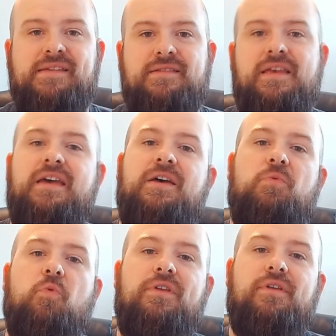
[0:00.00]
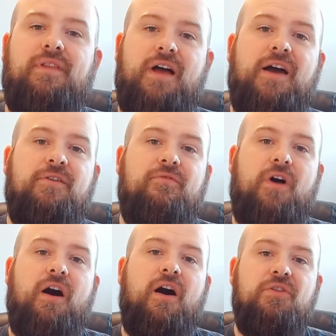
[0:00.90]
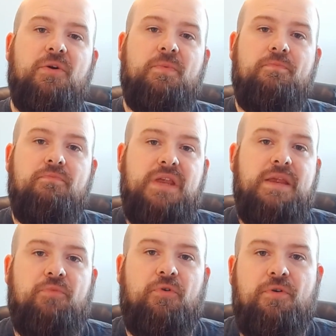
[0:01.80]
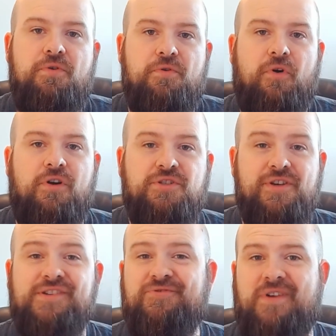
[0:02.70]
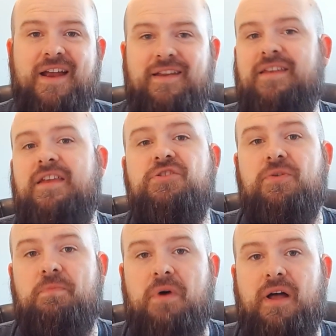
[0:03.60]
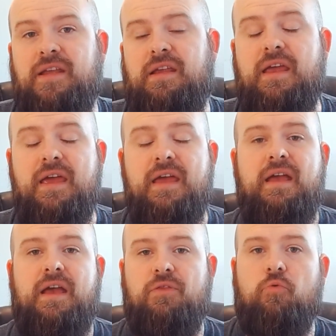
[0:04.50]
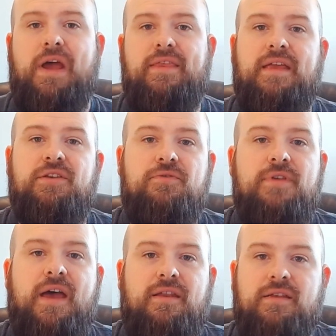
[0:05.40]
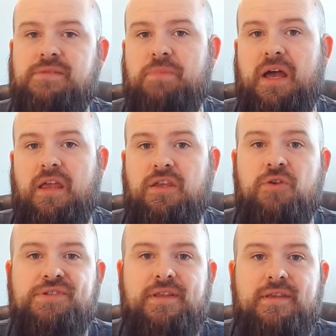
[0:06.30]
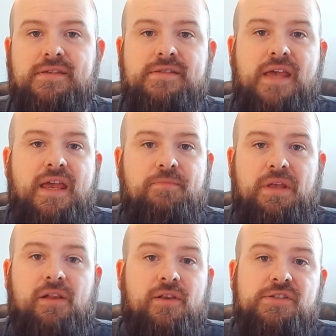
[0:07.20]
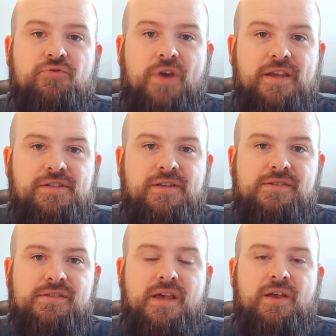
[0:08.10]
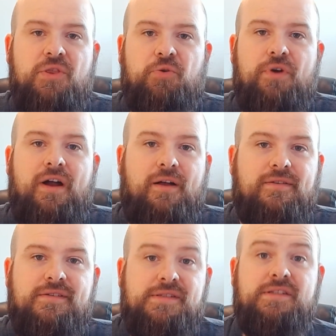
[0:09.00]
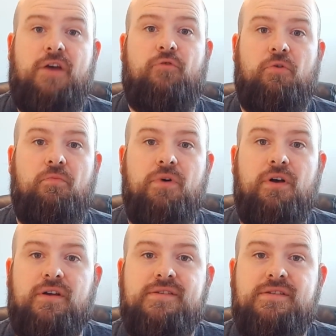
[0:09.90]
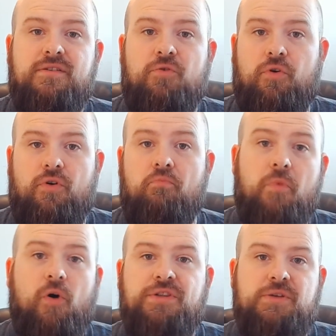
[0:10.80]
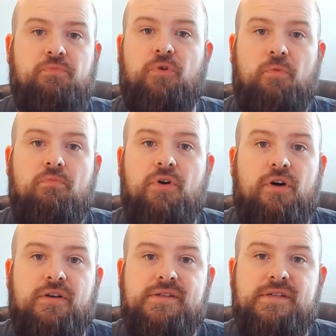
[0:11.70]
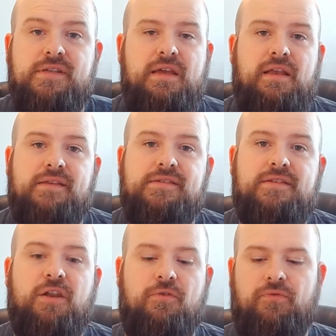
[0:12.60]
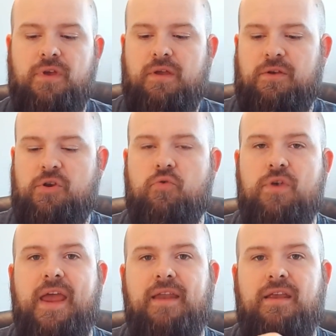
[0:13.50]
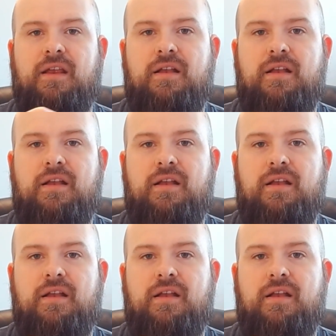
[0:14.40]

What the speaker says: in with a lot of other people who are just trying to get your money. And the way they do that is by using the same illustrations throughout several books or multiple books. Instead of creating